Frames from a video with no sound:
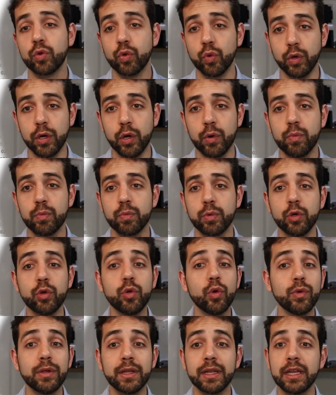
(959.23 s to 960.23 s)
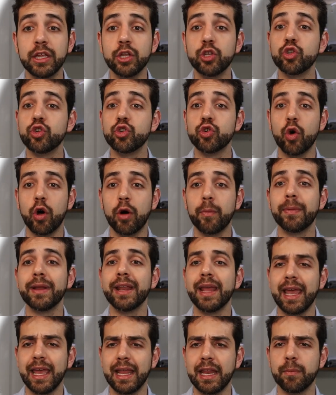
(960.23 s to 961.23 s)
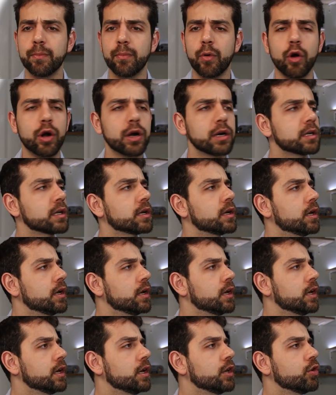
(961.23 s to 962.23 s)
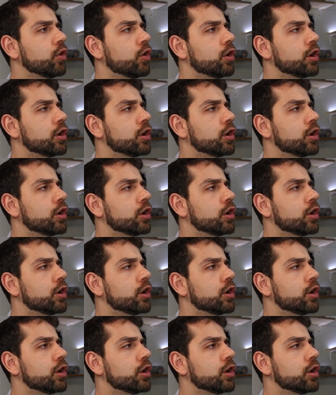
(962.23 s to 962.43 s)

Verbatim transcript: Tunnel, you don't need to open any port in